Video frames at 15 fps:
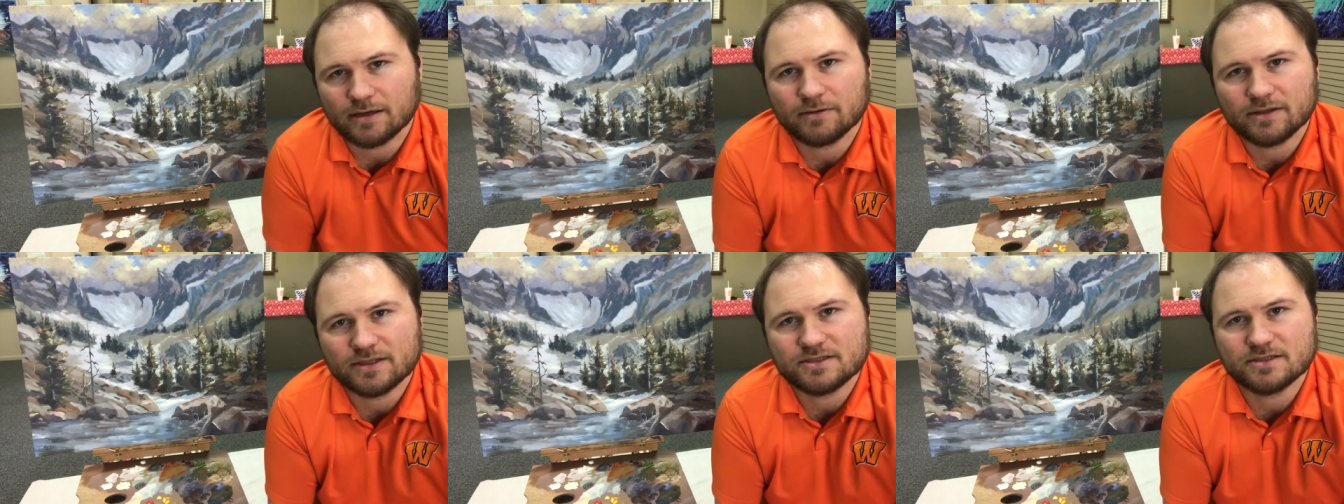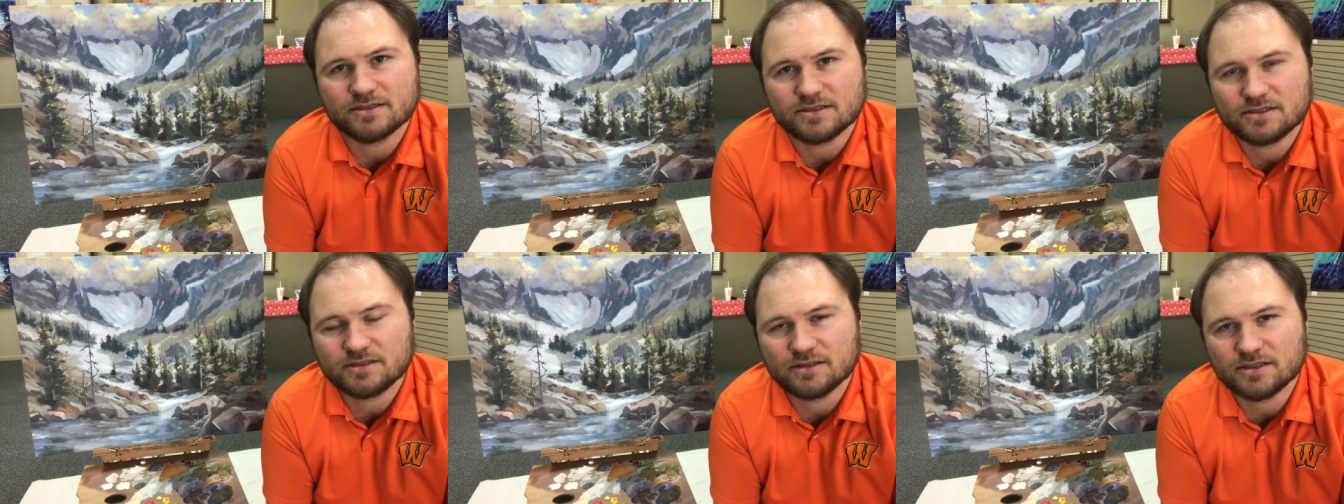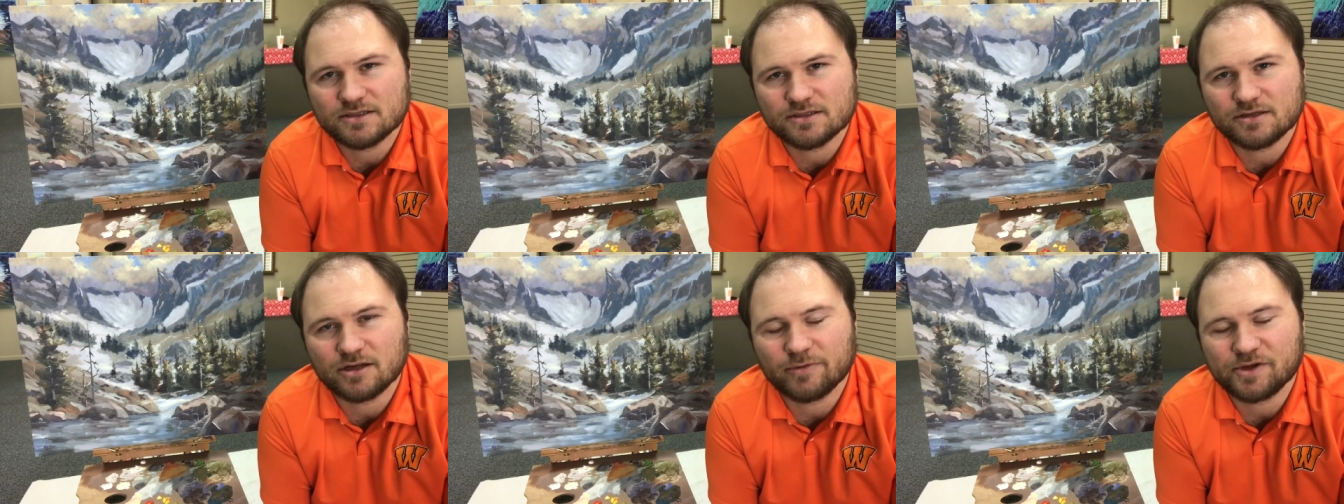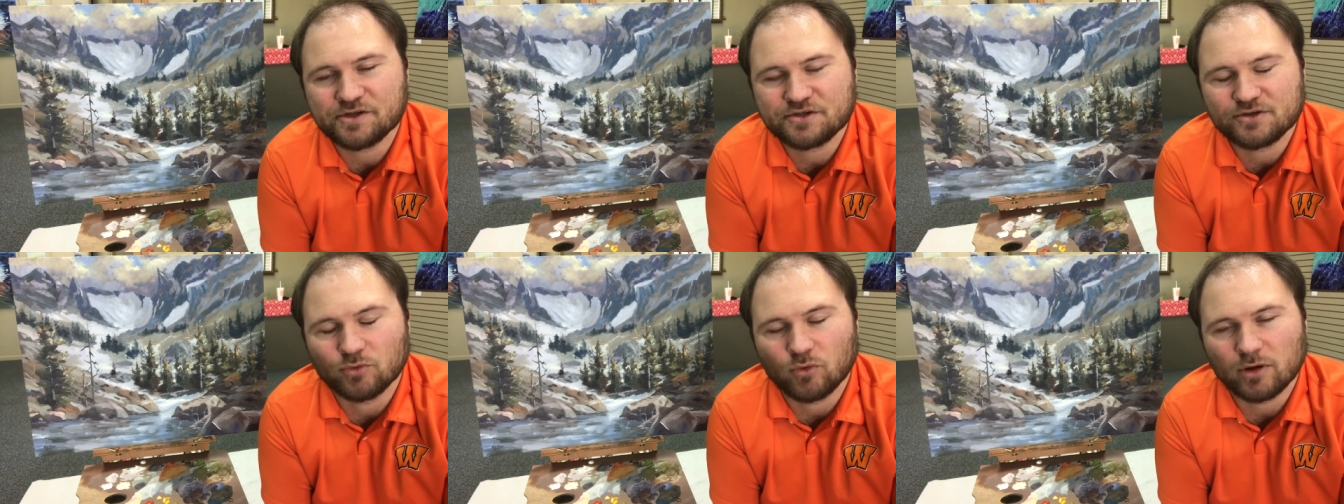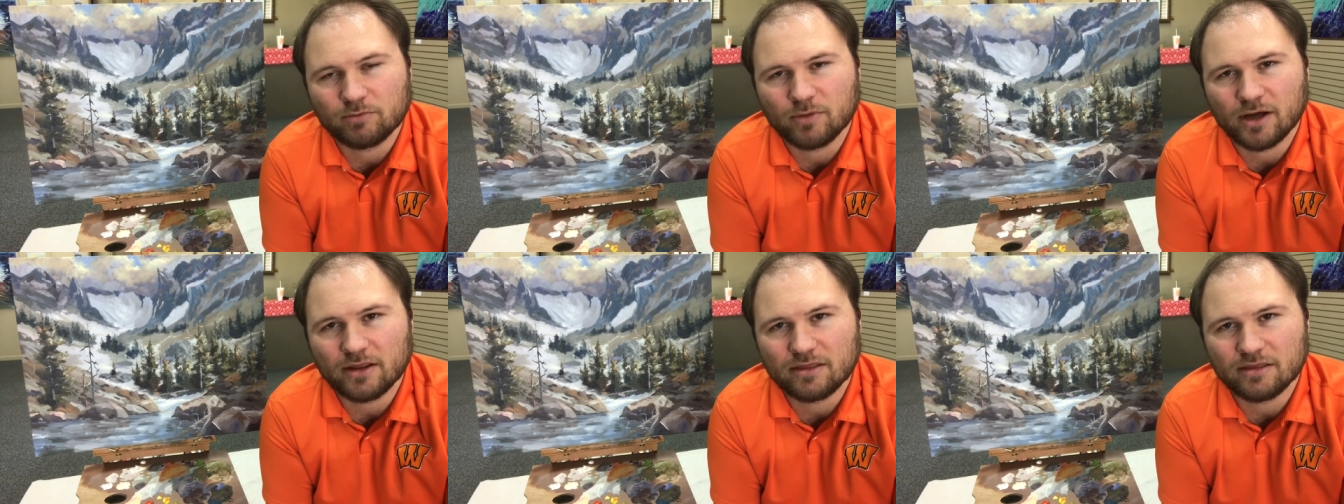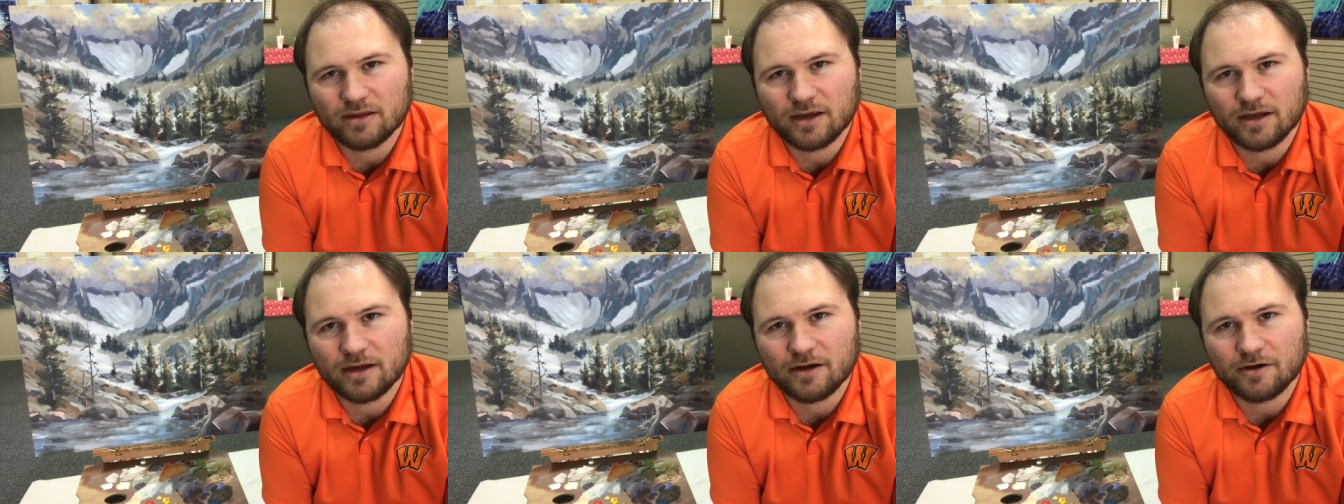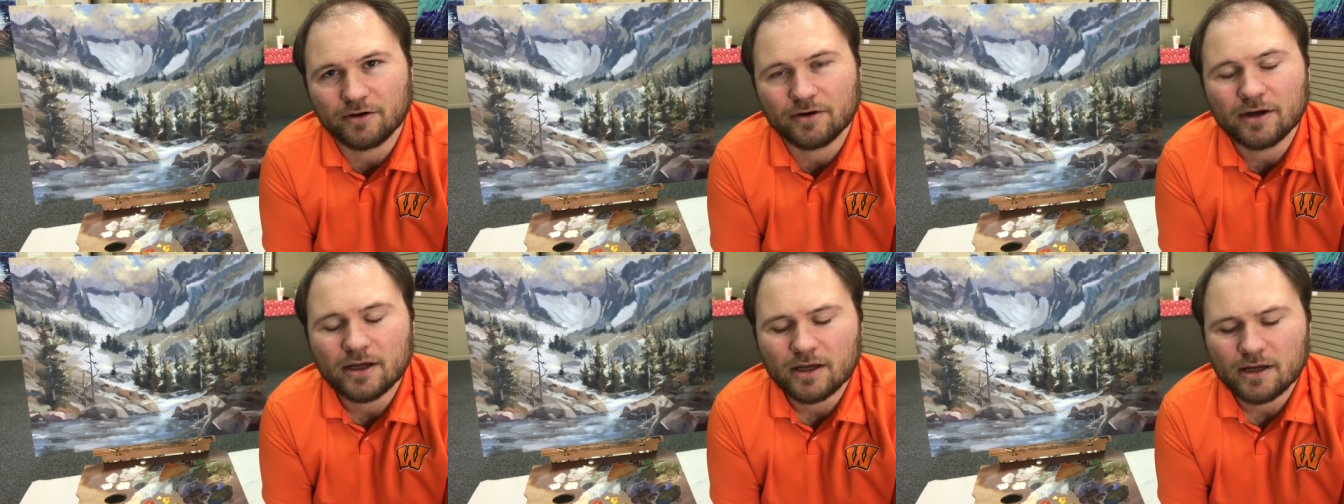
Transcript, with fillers: this is going to be just a one-month thing here